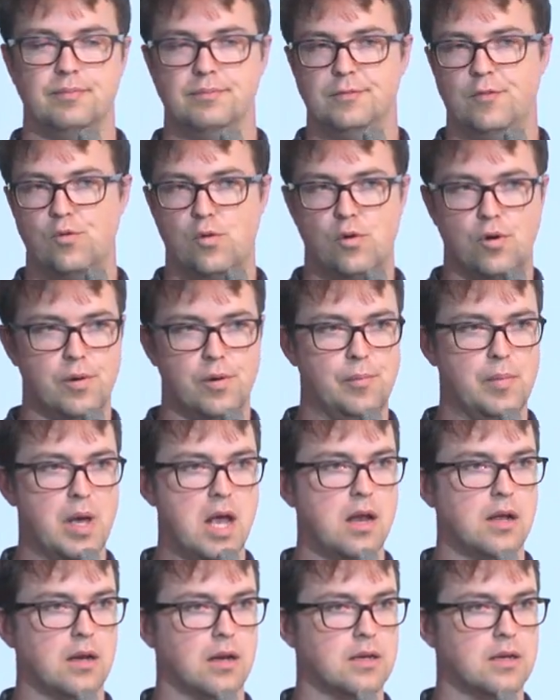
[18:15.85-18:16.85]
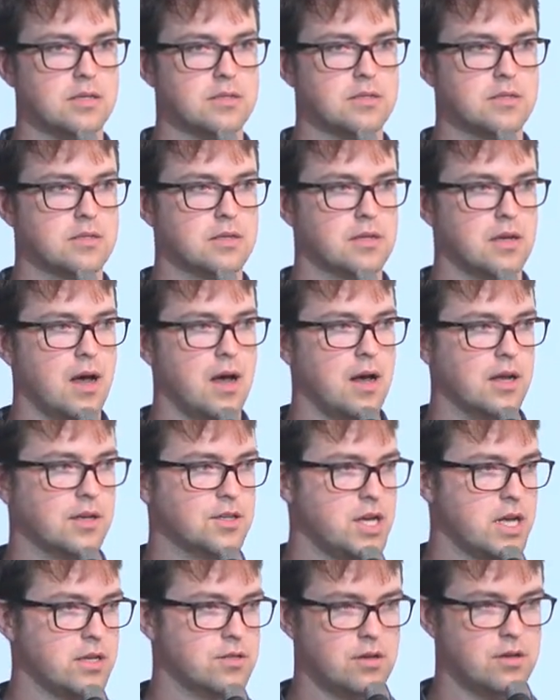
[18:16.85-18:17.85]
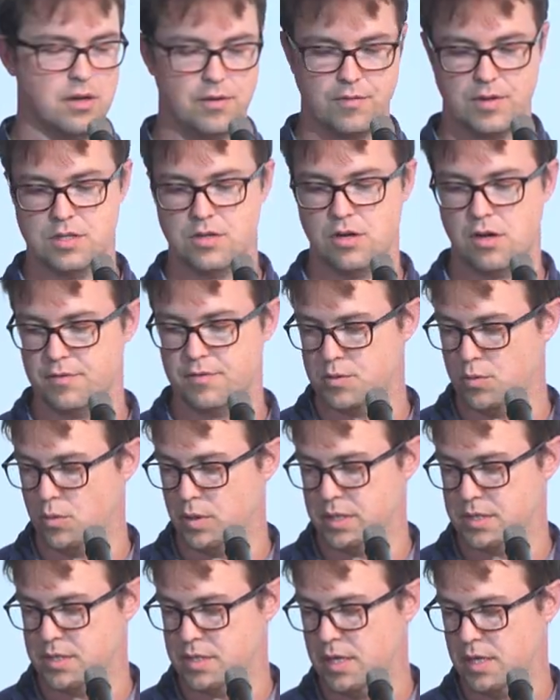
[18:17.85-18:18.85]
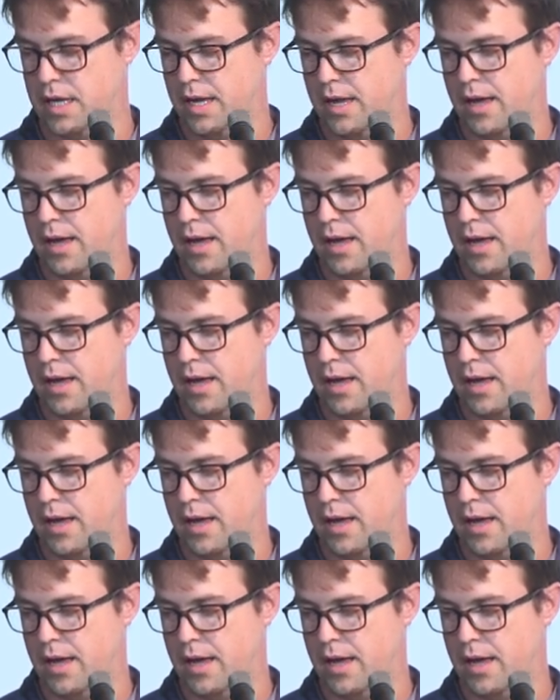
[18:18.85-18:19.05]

forum mailing lists, uh, chat to any of us afterwards.